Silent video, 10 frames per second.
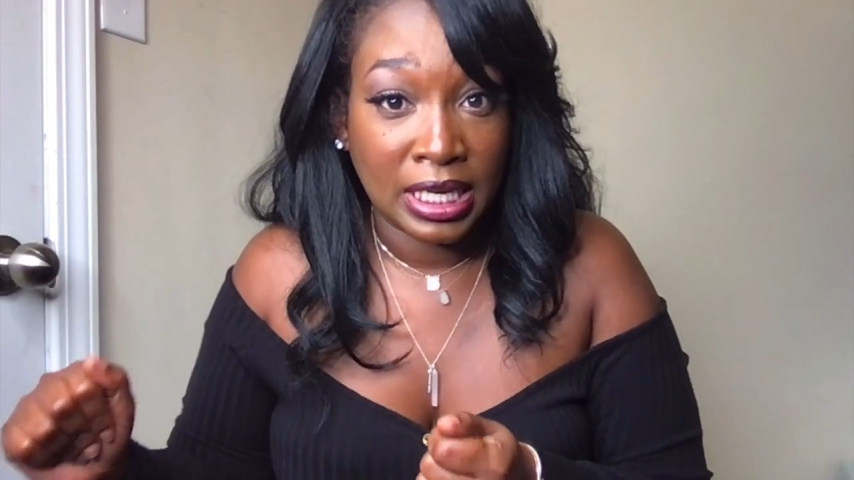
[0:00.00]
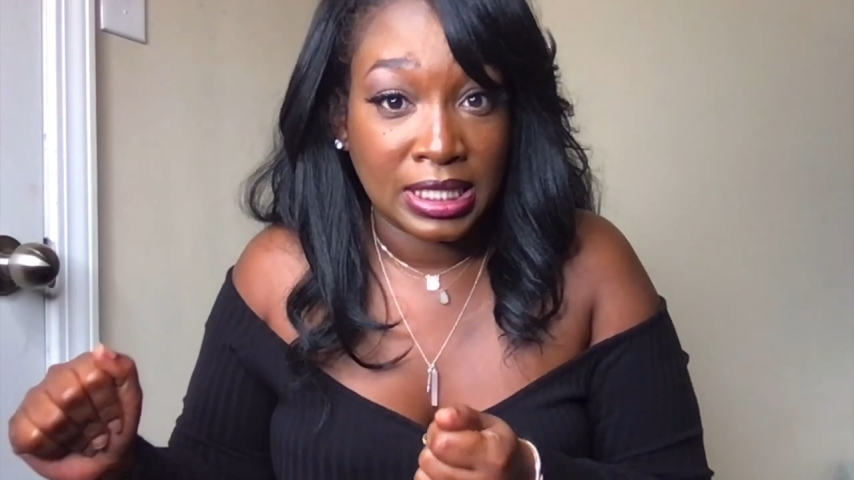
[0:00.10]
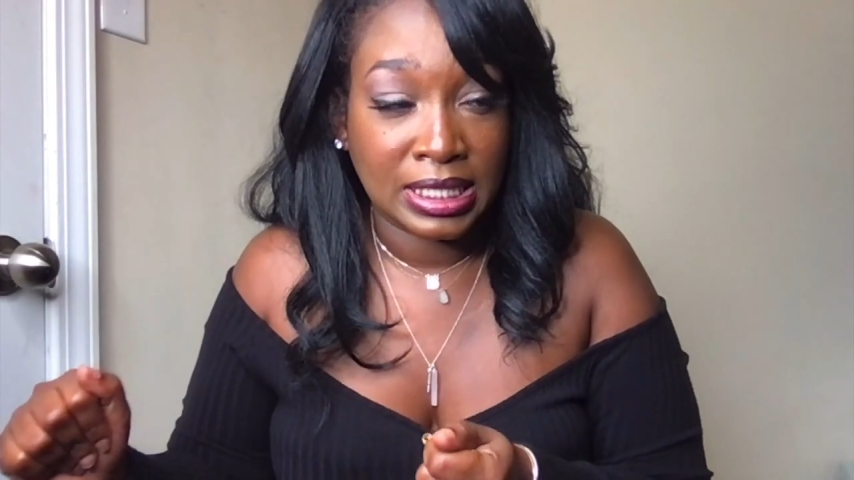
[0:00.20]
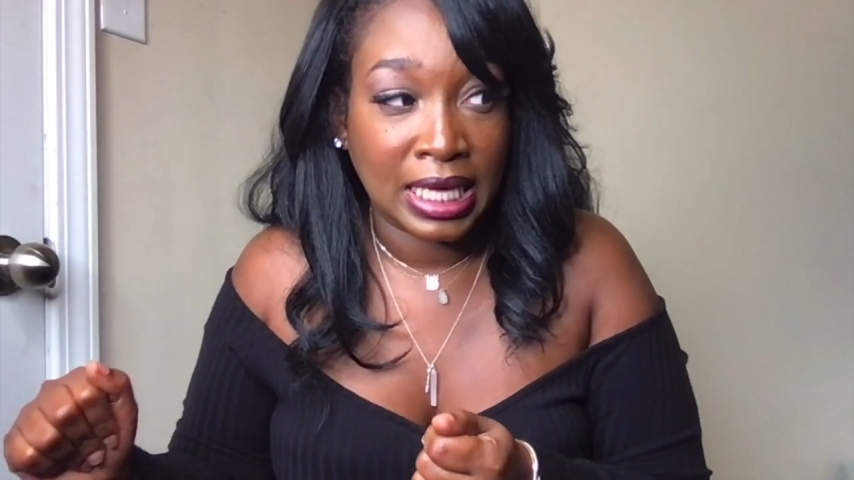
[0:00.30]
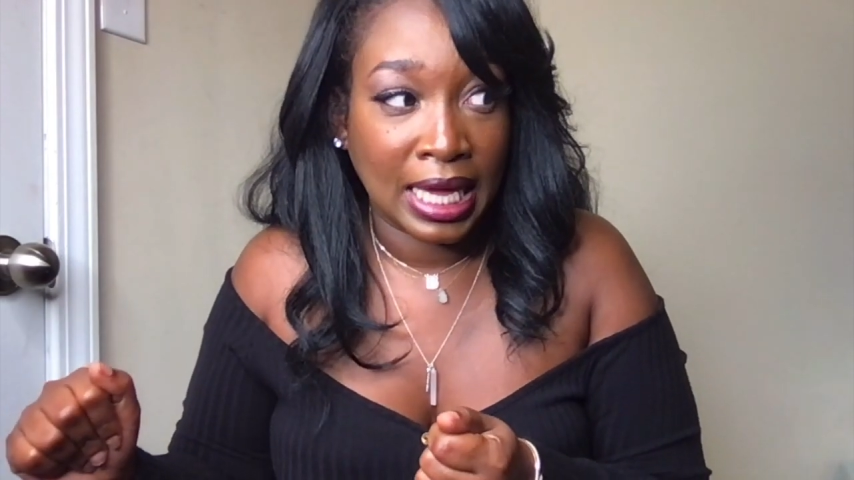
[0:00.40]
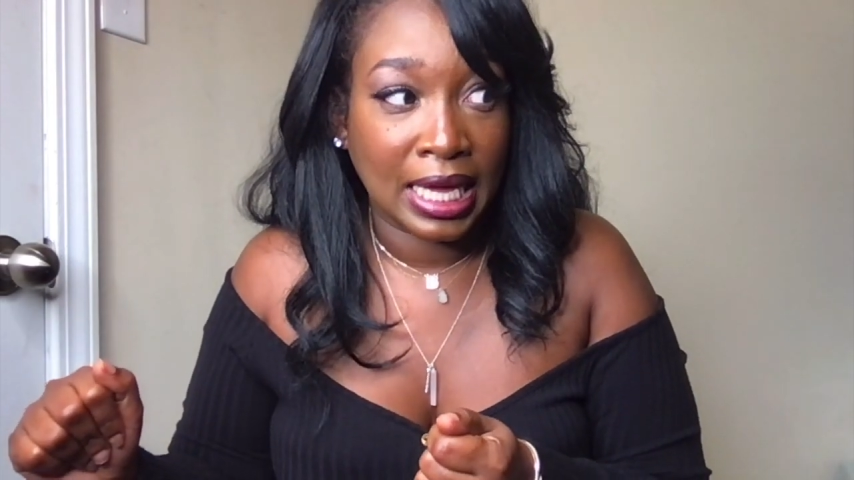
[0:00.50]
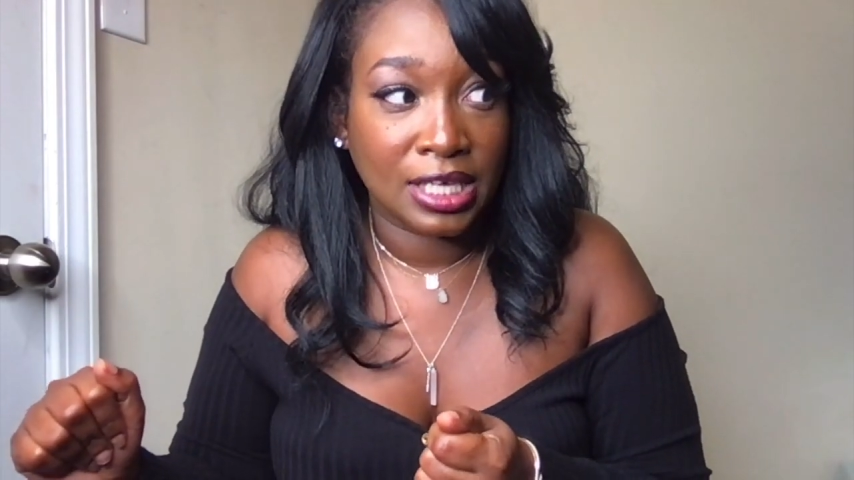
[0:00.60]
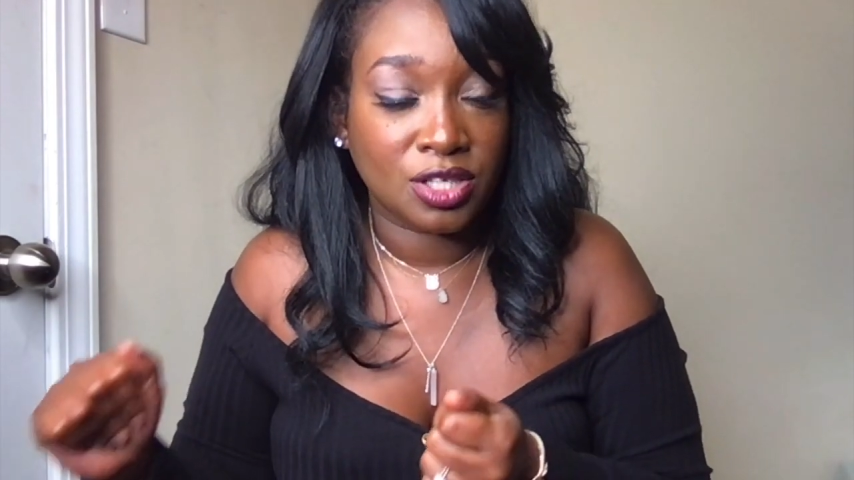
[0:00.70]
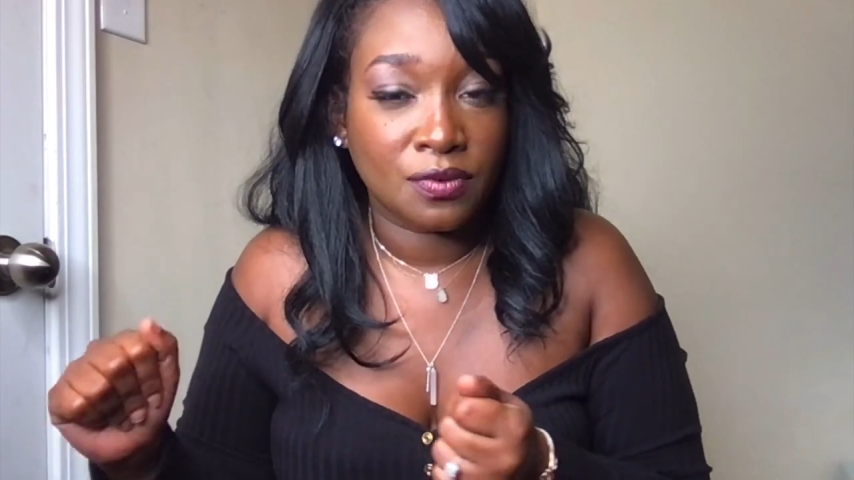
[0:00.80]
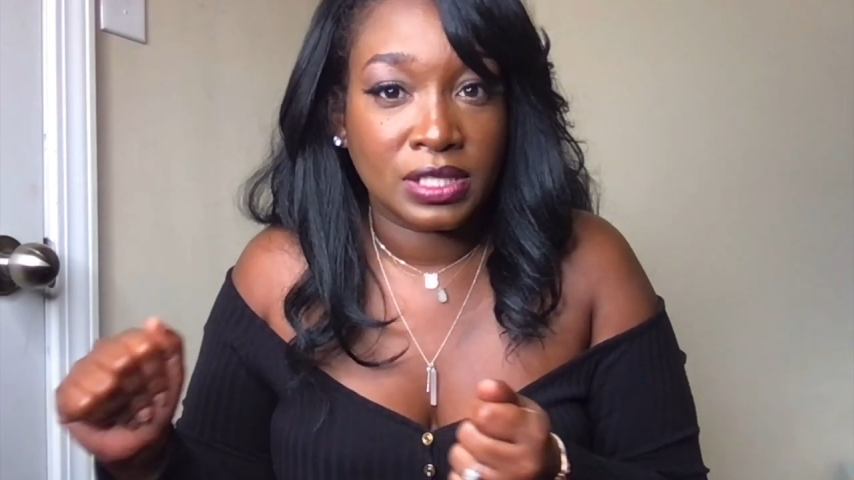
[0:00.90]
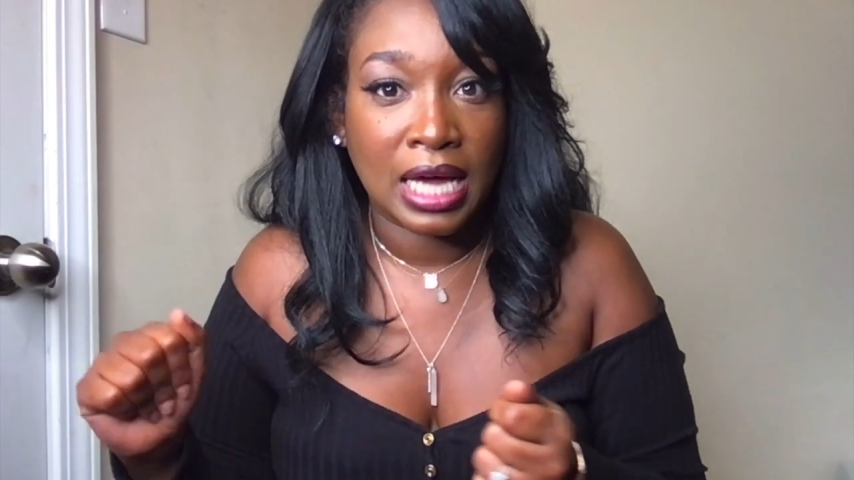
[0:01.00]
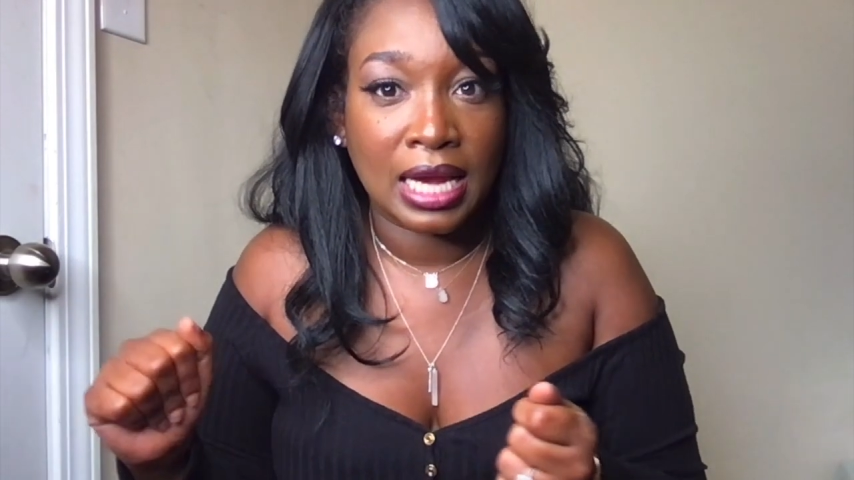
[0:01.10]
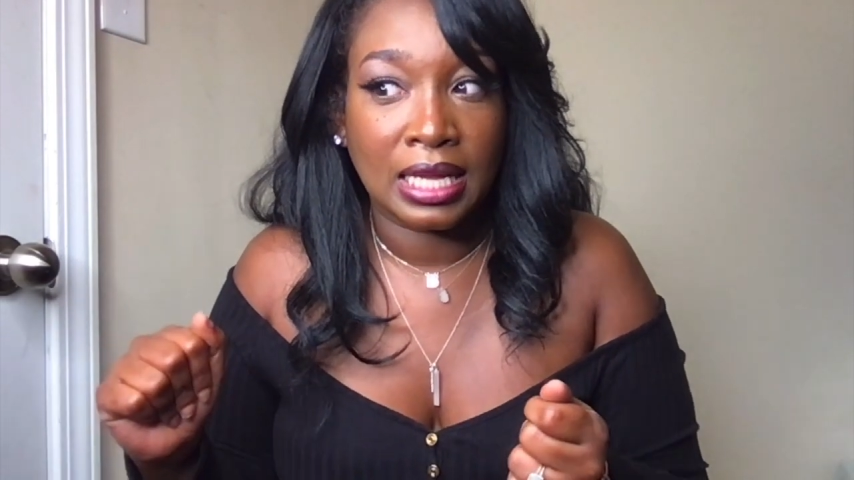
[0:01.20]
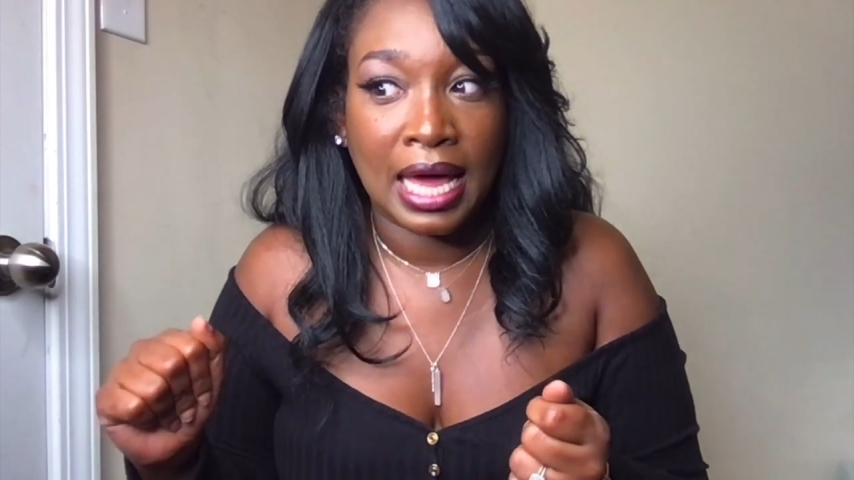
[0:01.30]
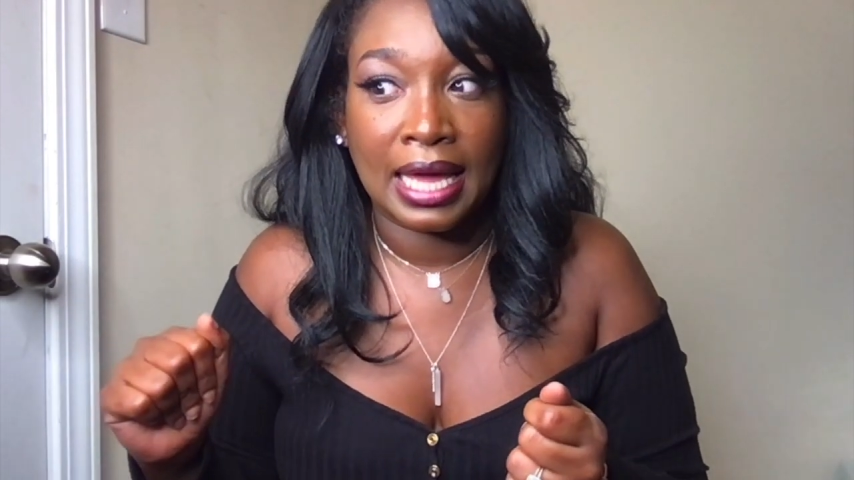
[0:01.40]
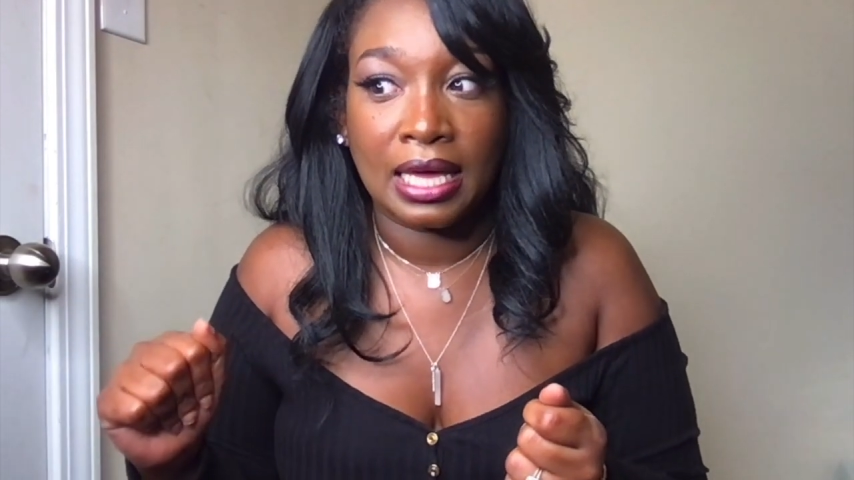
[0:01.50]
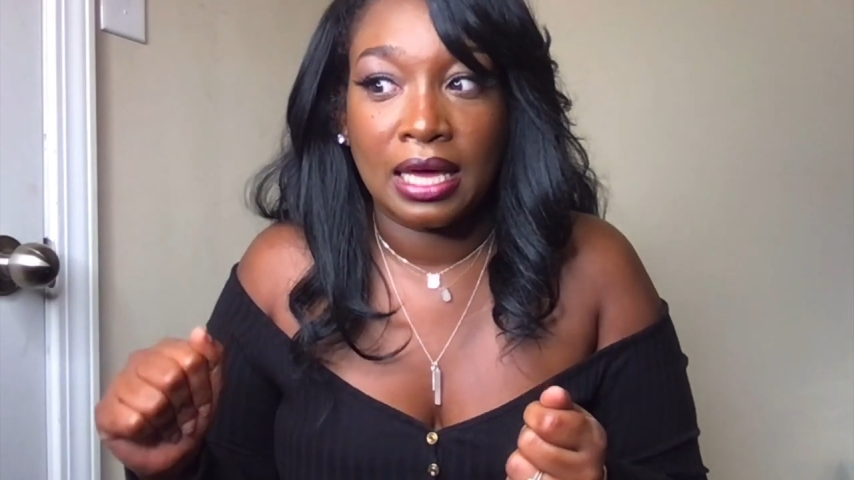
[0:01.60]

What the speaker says: said. So it's kind of like